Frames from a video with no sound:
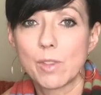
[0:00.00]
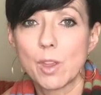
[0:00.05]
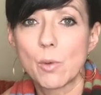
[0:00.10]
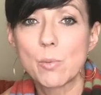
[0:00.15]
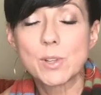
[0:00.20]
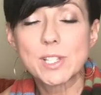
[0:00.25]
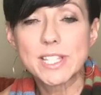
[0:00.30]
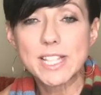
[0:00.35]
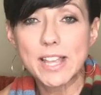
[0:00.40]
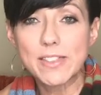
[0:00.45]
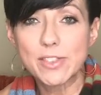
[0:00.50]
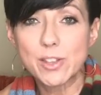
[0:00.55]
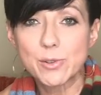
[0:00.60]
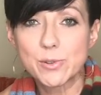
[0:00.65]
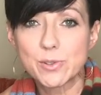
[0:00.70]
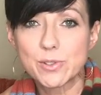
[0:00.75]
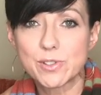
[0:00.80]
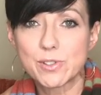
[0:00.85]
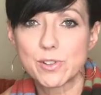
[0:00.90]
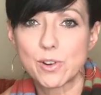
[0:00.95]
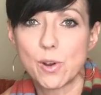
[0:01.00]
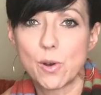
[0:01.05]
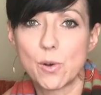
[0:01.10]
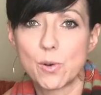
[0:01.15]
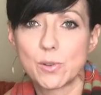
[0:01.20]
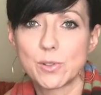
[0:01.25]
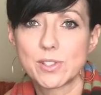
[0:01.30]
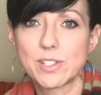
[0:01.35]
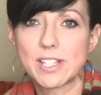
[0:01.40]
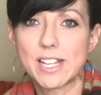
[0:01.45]
will set those
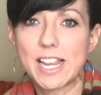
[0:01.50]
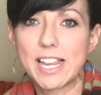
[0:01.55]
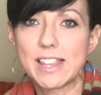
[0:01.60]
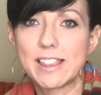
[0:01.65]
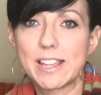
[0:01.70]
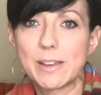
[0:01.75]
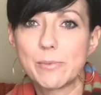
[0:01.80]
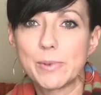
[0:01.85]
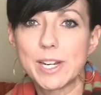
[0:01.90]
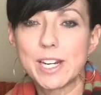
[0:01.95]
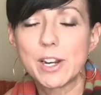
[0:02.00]
goals, and then we